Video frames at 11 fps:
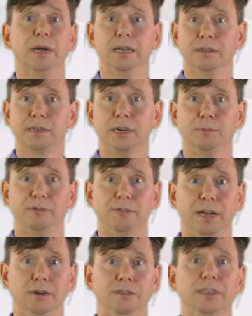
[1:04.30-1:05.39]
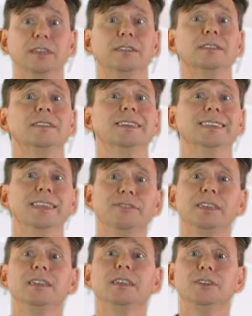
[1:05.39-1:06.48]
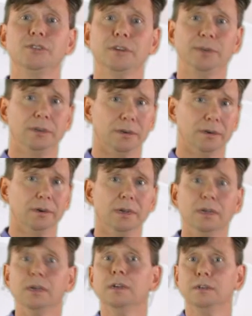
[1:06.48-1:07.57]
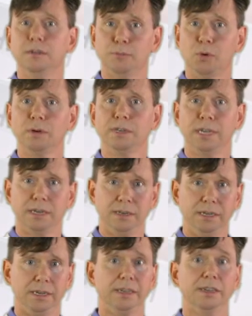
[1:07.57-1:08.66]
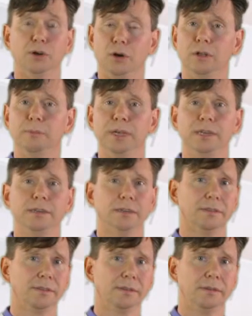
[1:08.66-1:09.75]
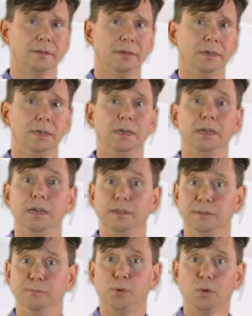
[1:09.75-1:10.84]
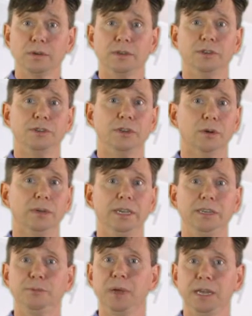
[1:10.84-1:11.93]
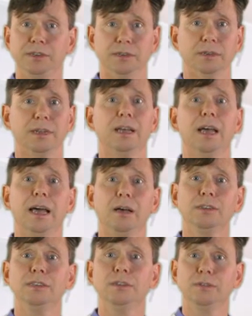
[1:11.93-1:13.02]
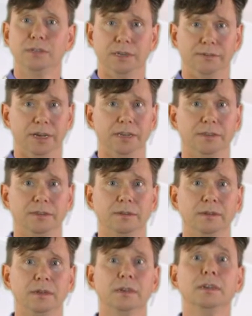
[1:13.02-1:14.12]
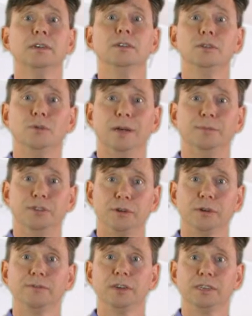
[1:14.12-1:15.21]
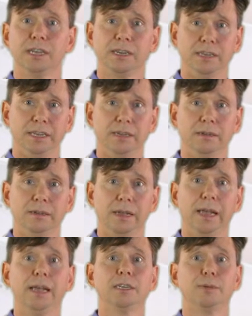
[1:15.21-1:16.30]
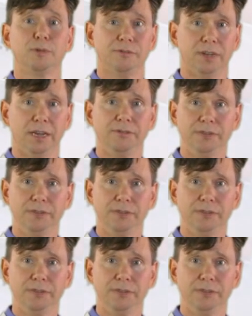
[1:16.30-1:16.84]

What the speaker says: by healthcare providers is a significant contributor to poor technique in all patients. It is important to show each patient how to use the device, to observe their technique, and to provide